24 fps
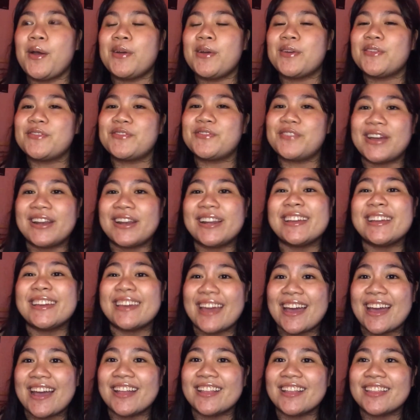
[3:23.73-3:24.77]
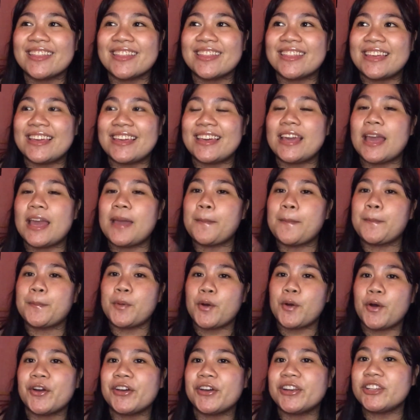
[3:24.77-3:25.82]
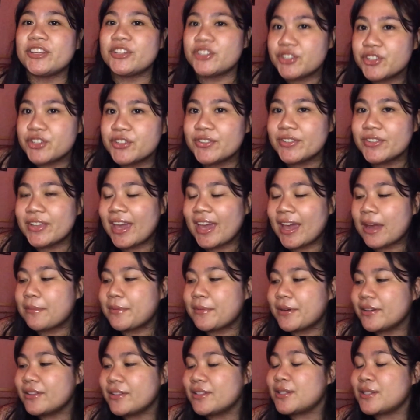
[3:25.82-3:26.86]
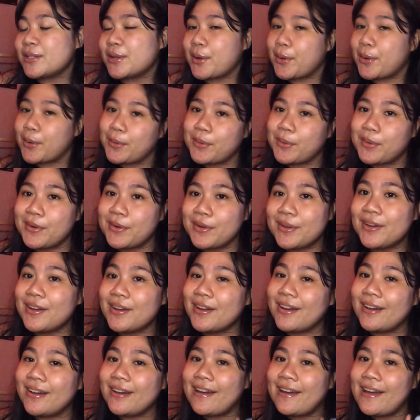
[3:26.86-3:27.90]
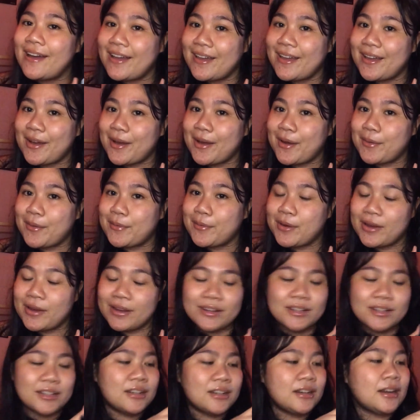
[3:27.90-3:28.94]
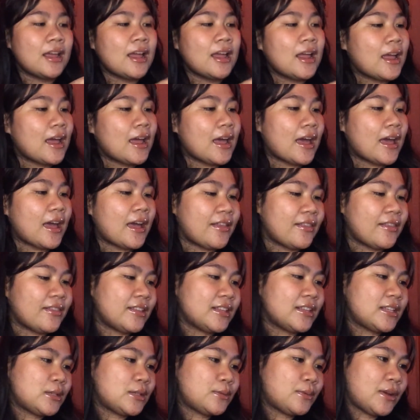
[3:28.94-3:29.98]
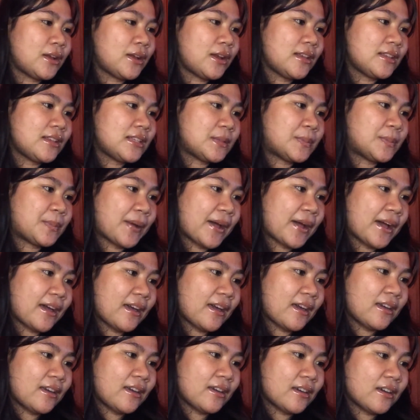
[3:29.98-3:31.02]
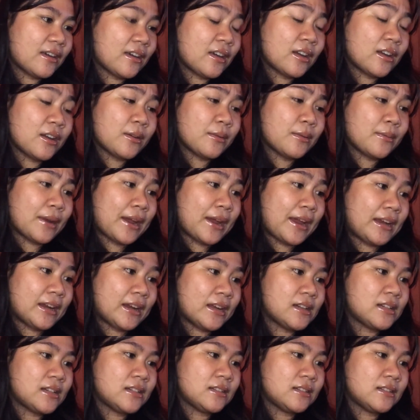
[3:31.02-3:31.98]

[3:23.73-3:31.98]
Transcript: finally get the point and shoot camera, so I got one, and this one is by Carena.